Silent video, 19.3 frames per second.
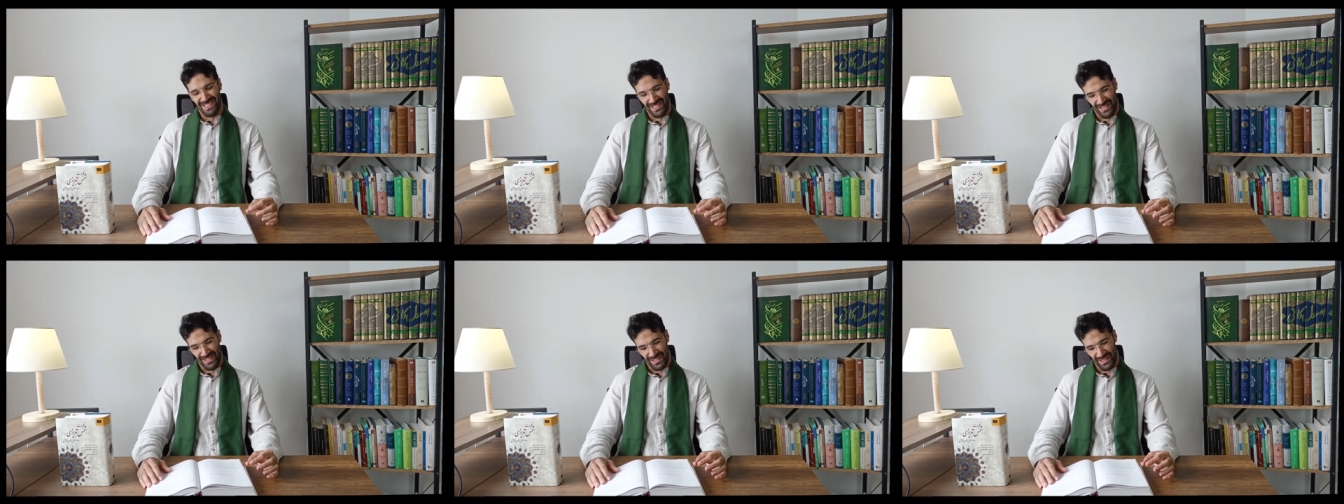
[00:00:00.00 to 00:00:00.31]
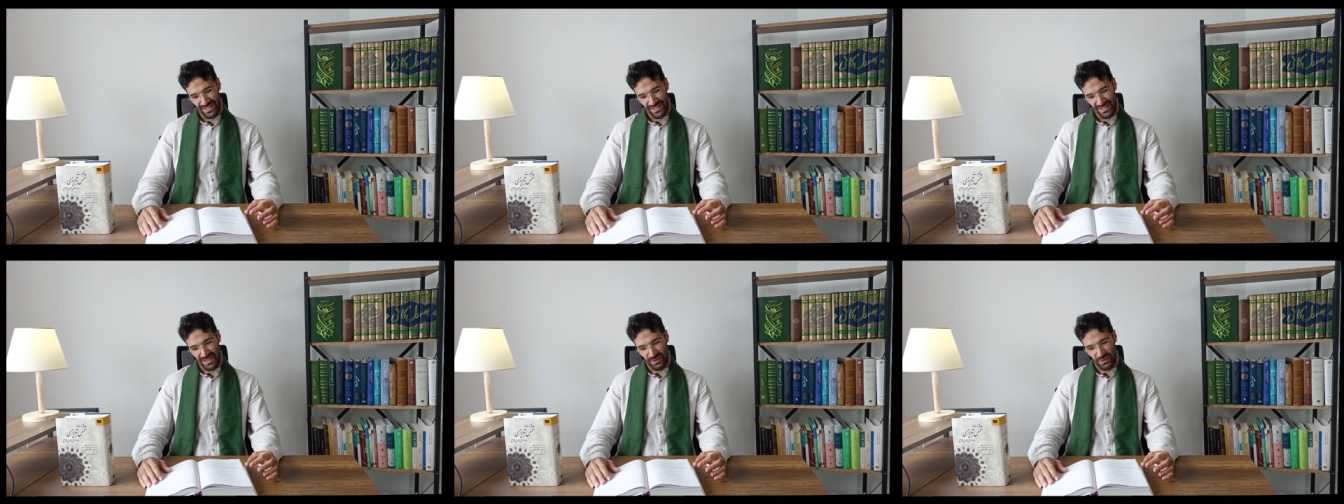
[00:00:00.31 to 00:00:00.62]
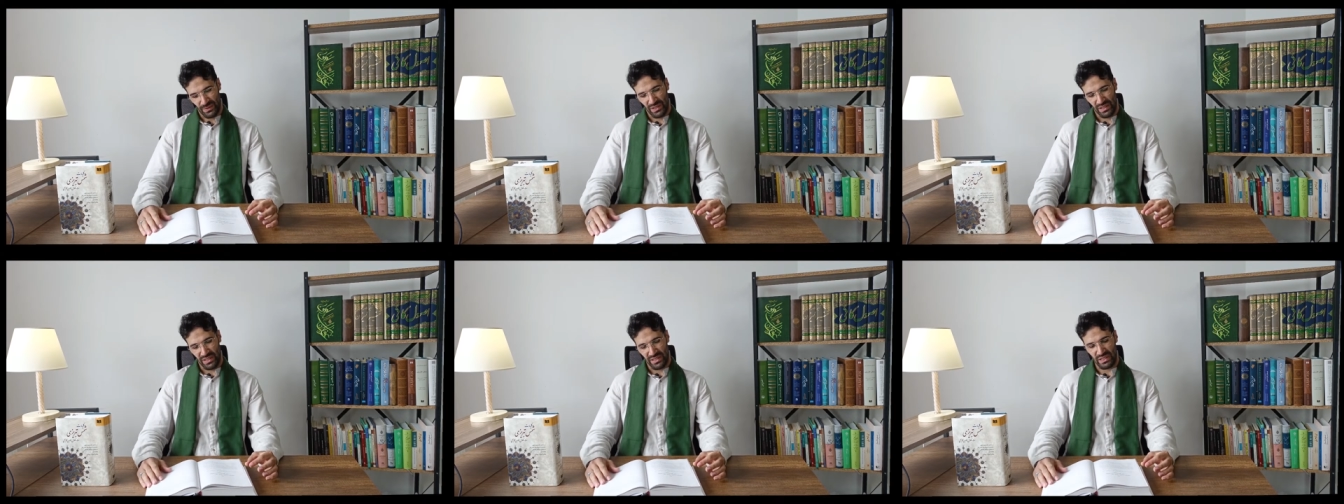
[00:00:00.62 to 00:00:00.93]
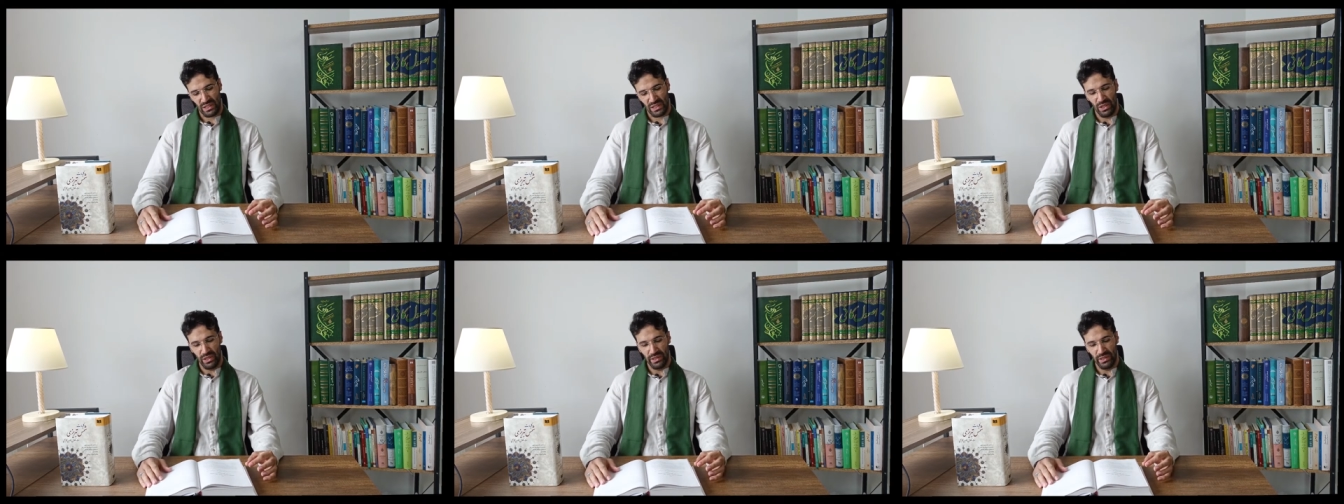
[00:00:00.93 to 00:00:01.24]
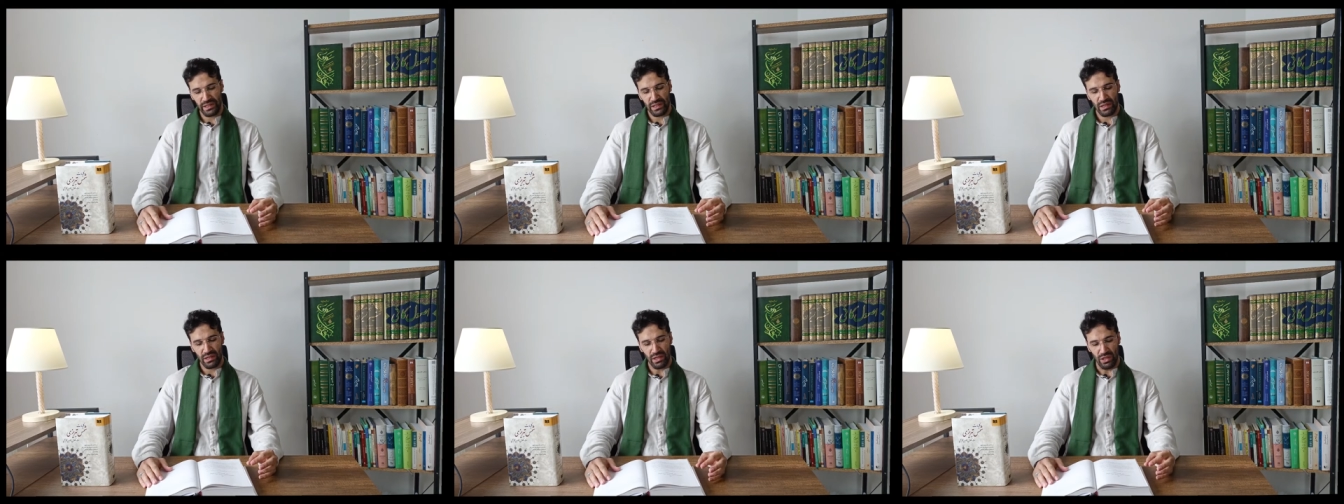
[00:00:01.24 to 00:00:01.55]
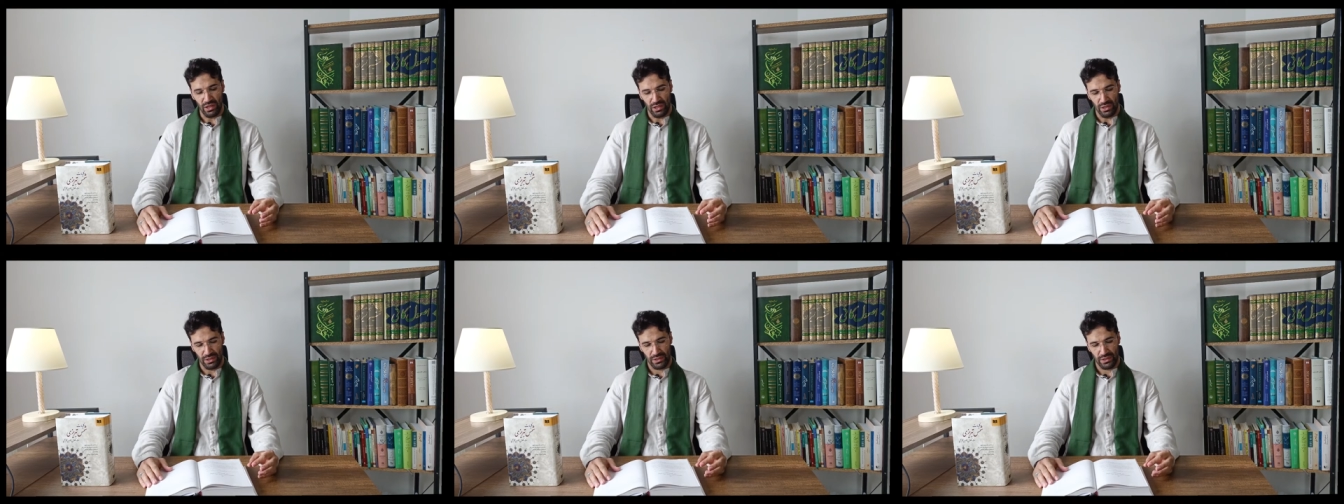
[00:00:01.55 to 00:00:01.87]
Uh, so he's calling
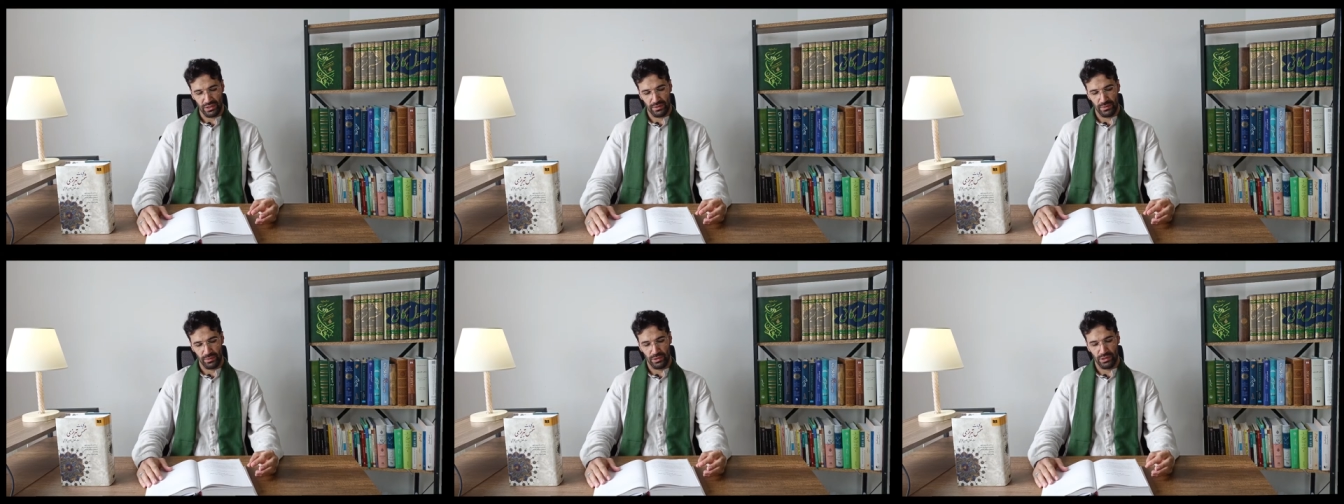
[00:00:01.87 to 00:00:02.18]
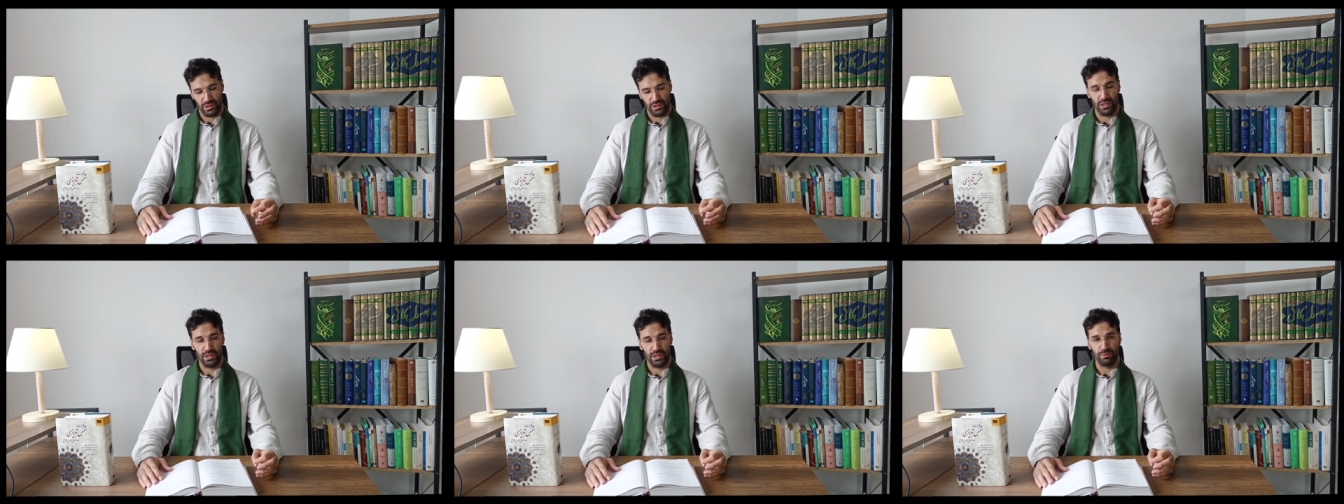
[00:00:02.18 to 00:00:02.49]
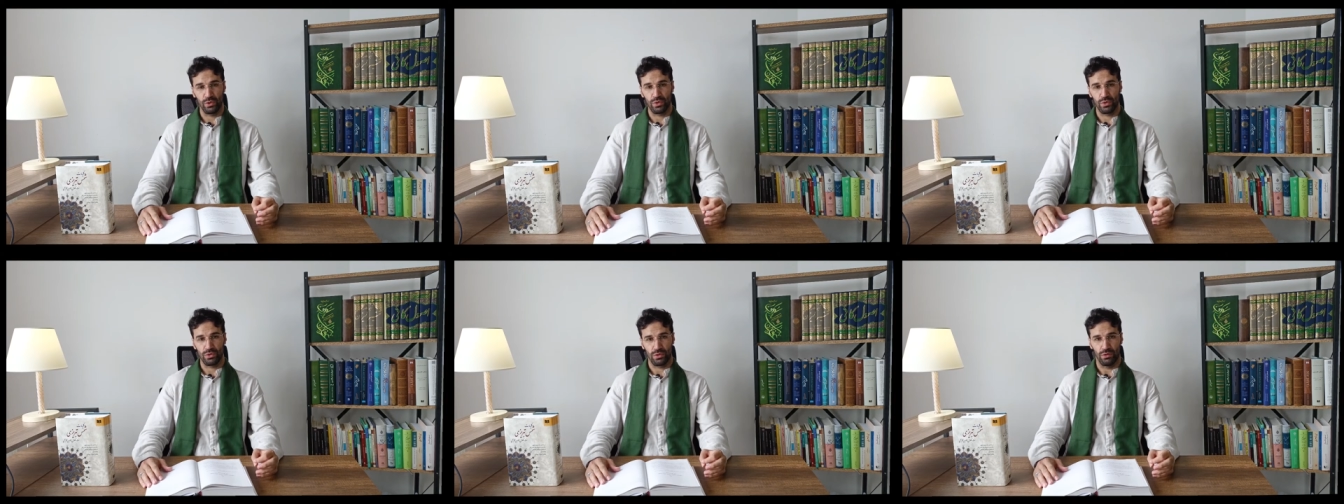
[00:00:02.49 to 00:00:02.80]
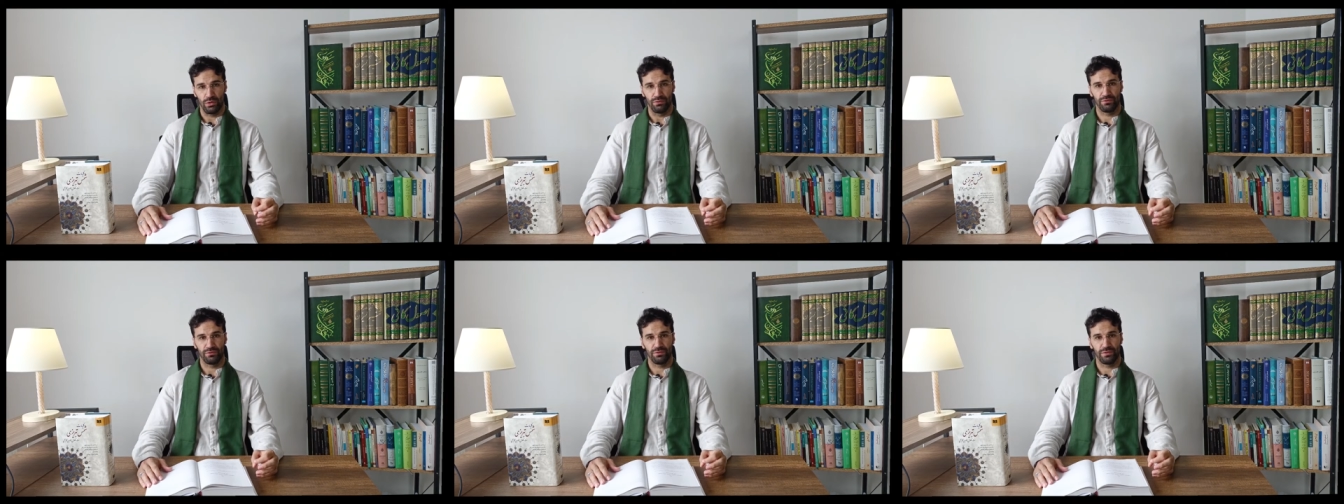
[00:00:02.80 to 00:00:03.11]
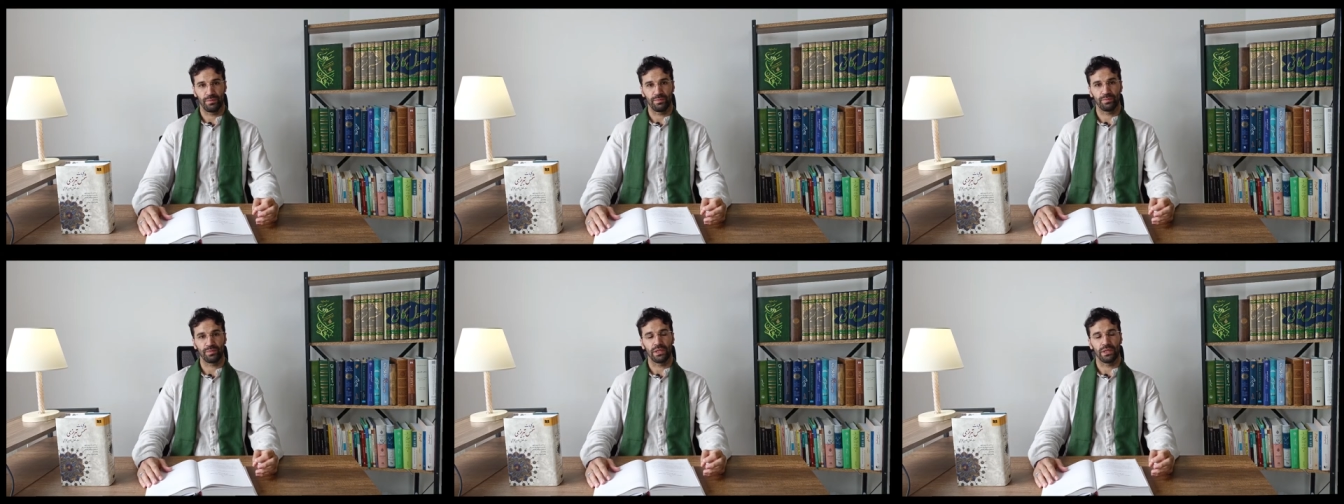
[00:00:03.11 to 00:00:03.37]
God with the name Yusuf.